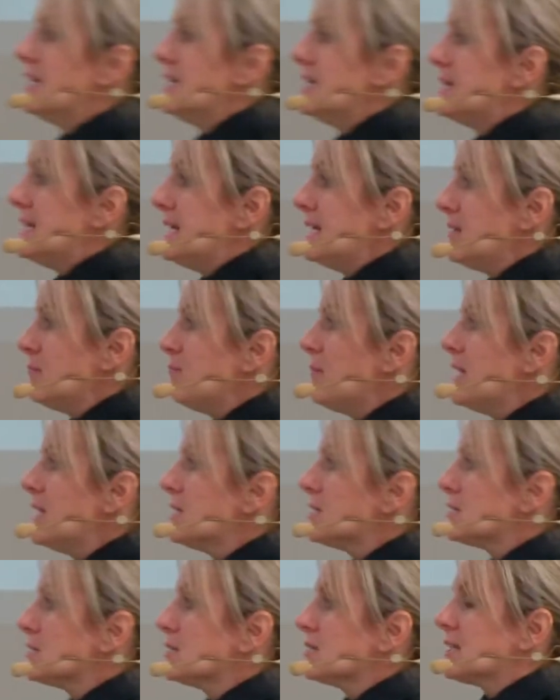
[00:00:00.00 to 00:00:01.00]
They can make
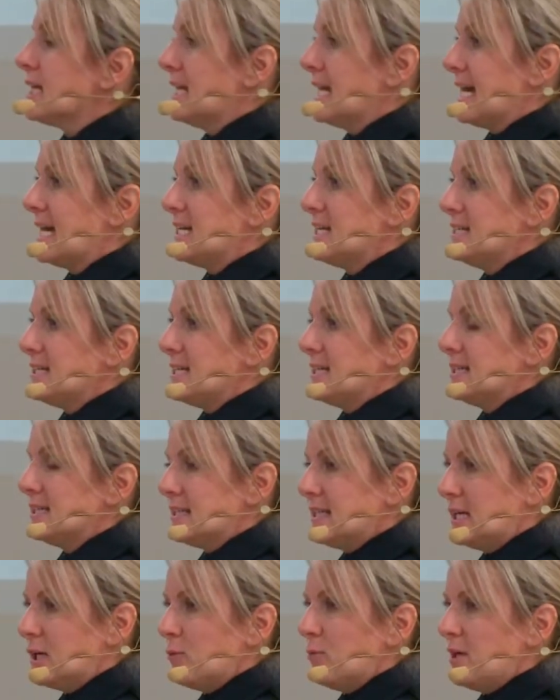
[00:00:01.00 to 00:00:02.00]
it look like anything.
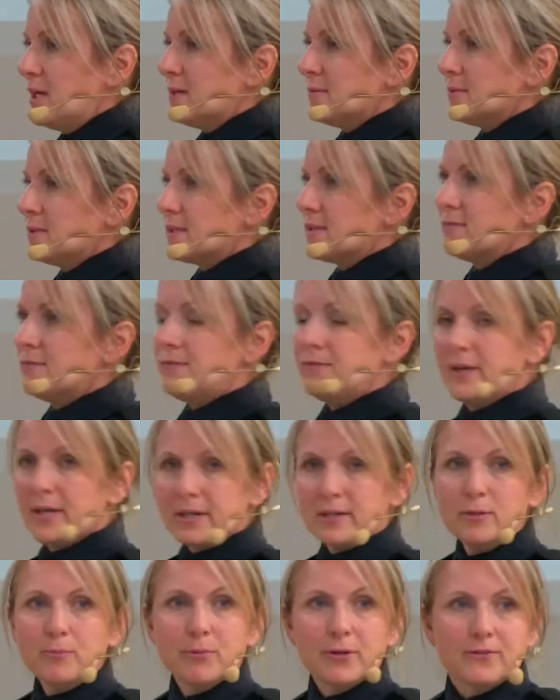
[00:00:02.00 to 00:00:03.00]
They can make them look
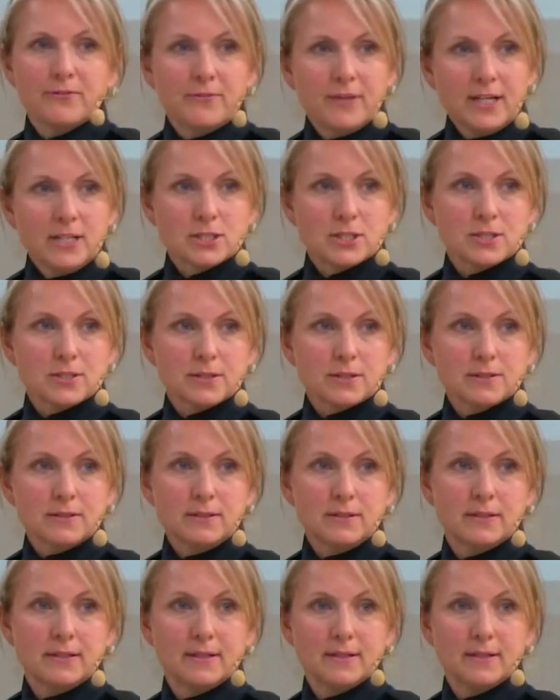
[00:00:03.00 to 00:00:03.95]
very professional,